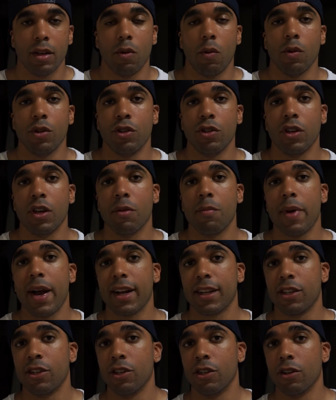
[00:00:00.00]
Once you get
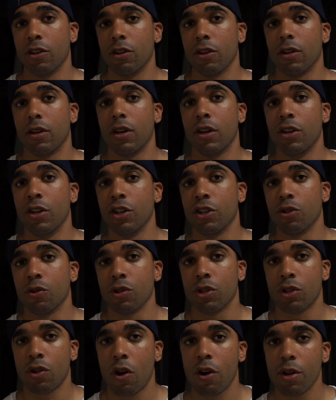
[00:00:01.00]
back to your
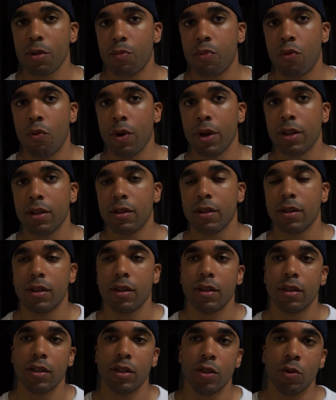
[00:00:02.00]
initial starting point,
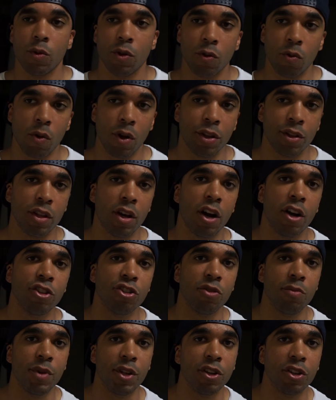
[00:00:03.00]
you would run the
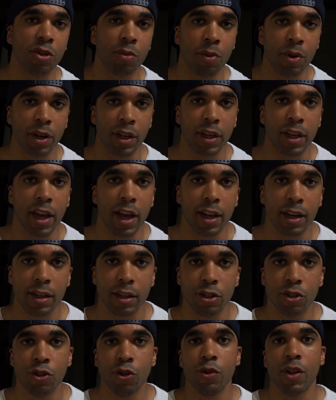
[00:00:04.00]
100-meter sprint again.
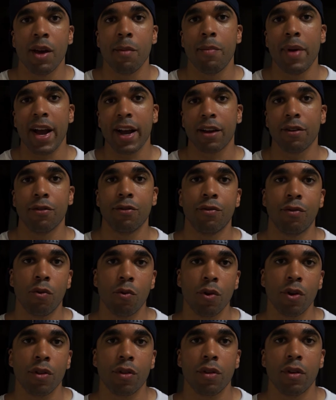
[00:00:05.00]
You do that back and
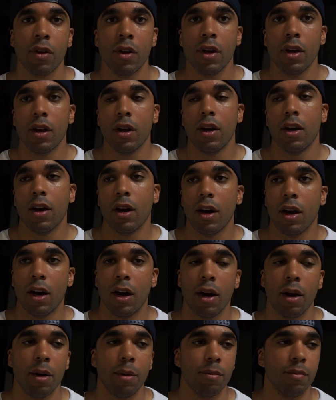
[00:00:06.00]
forth
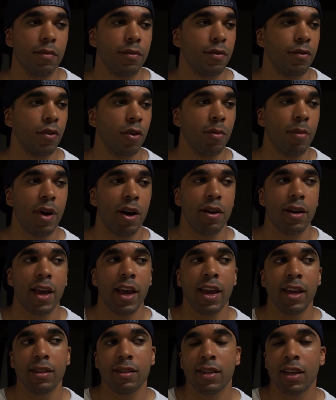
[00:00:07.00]
for about
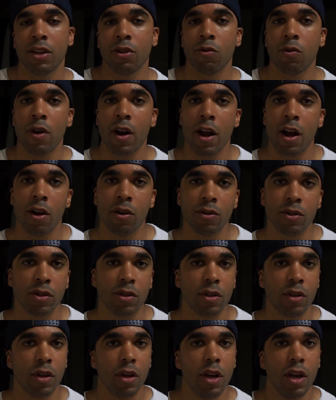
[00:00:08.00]
8-10
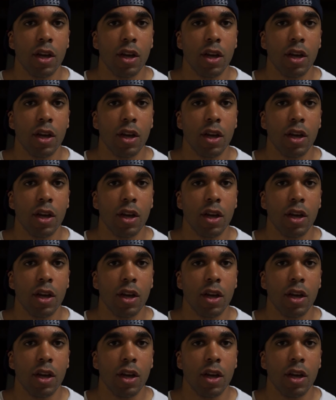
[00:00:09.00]
rounds.